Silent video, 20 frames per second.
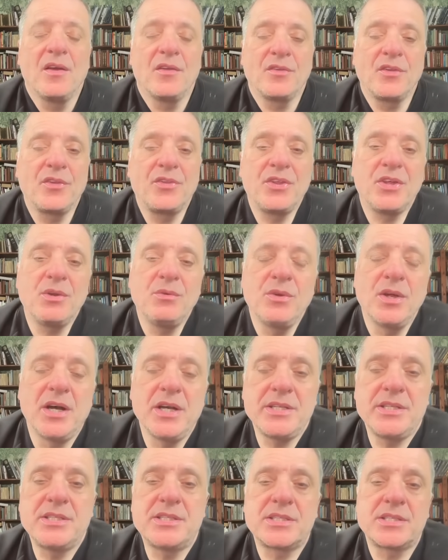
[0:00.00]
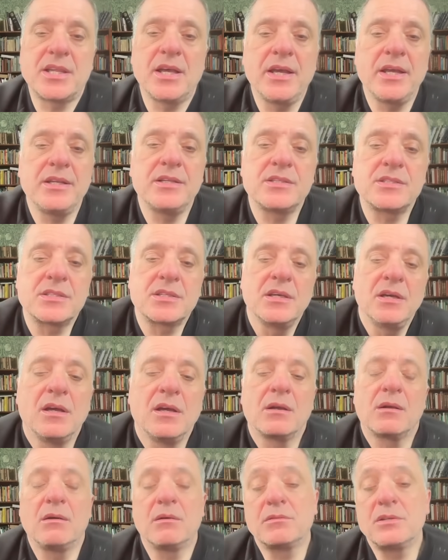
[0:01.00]
that the United States,
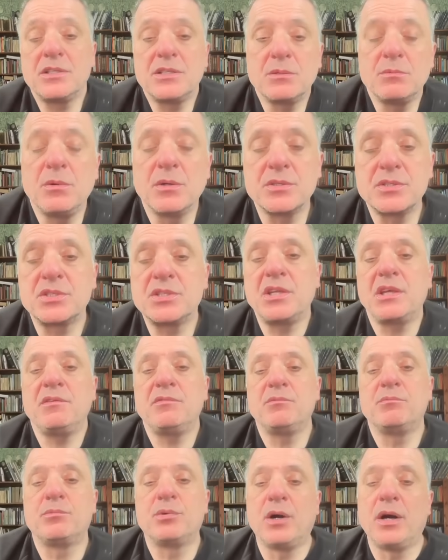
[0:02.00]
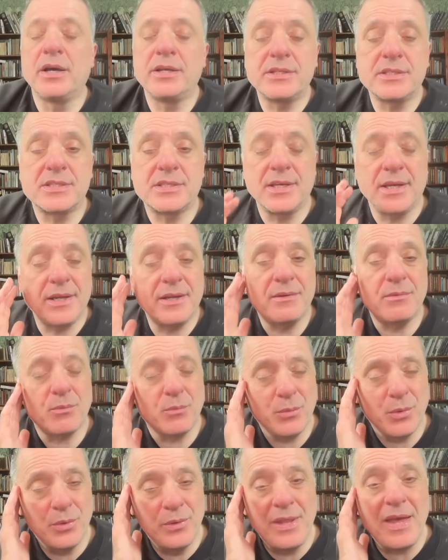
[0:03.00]
contrary to what Stephen Bryen said,
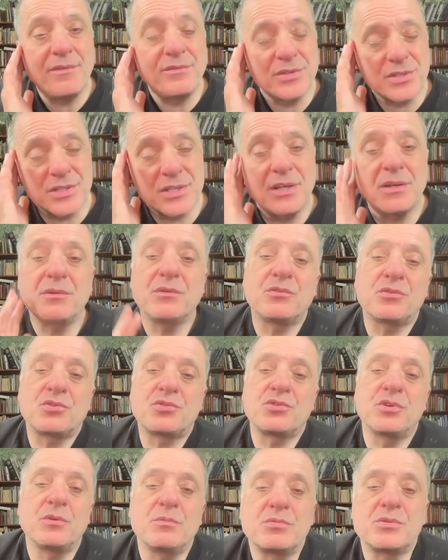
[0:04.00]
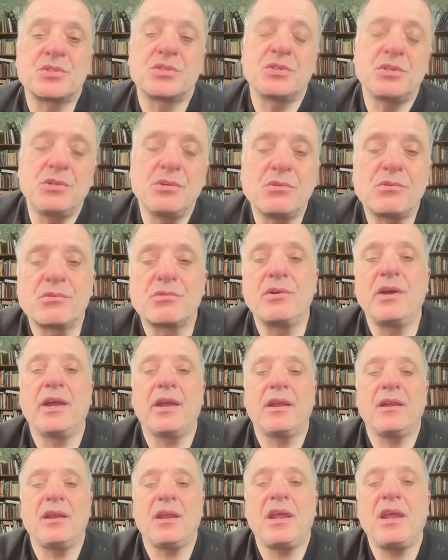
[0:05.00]
will never send troops to
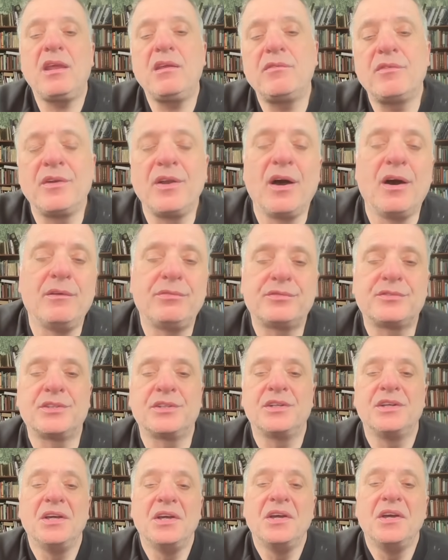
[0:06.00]
Ukraine, even after